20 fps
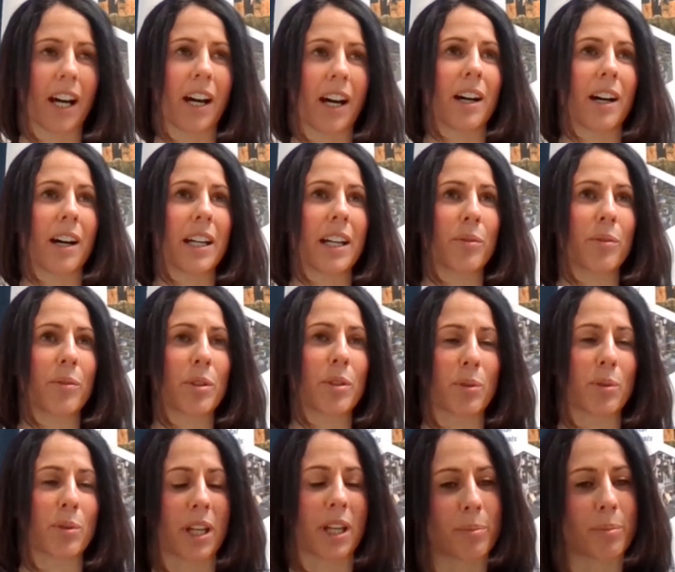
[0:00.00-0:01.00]
It was
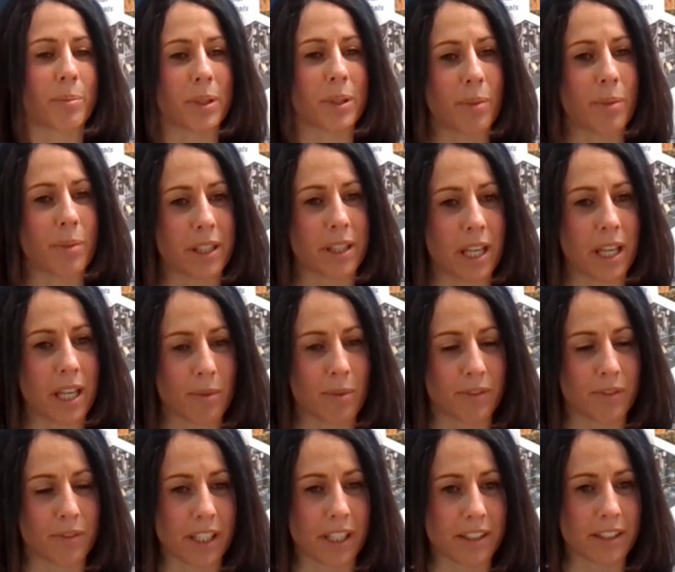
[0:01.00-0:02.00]
with a company by the name
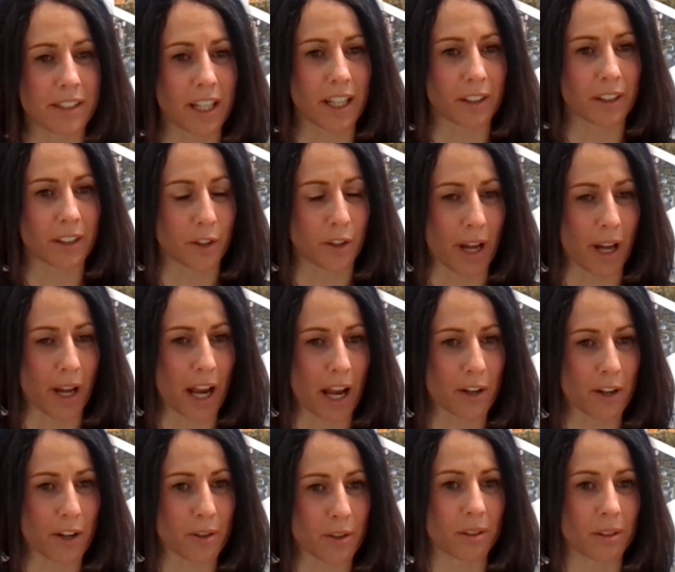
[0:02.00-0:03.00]
of DCL
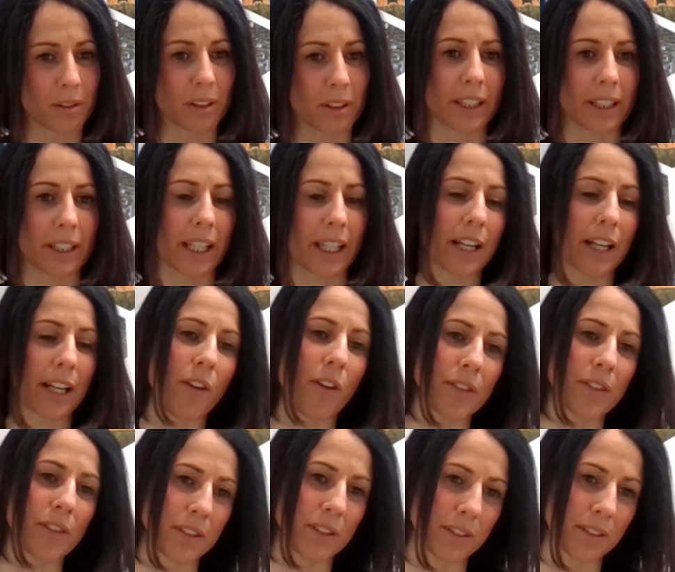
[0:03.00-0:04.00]
International. They had
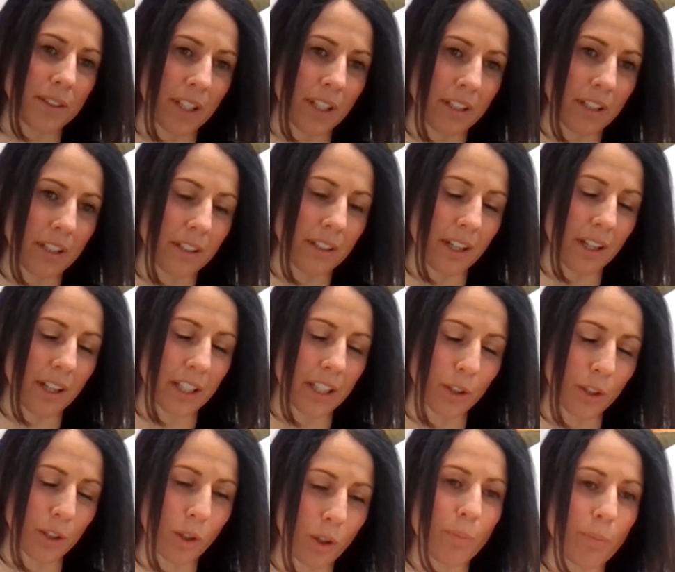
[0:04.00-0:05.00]
offices in
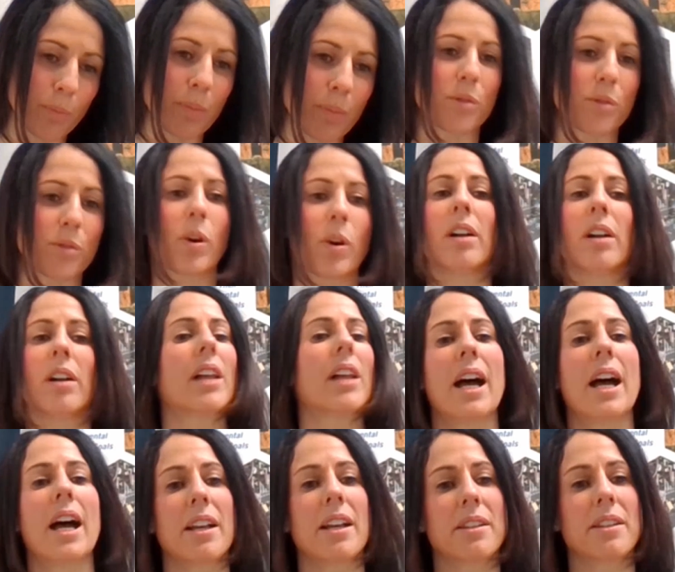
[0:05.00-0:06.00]
Europe as well
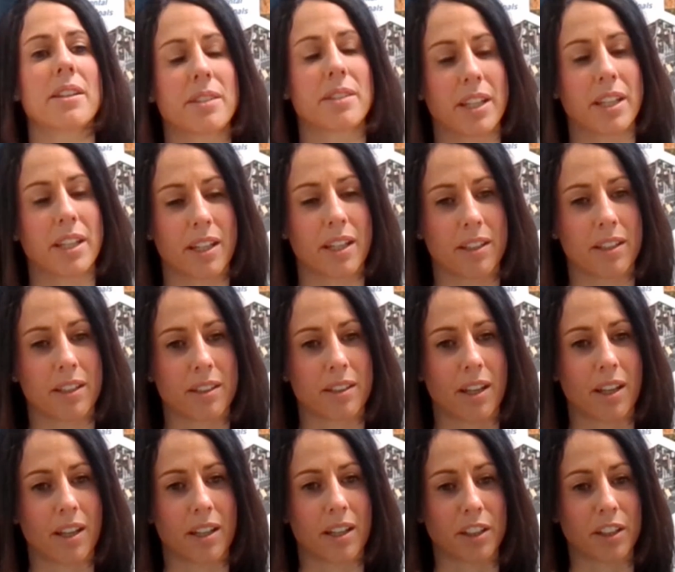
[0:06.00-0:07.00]
as
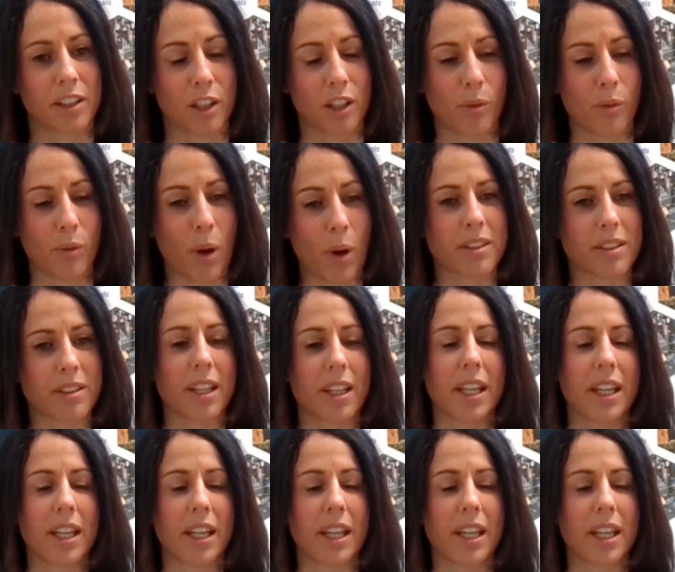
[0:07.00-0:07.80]
in the US.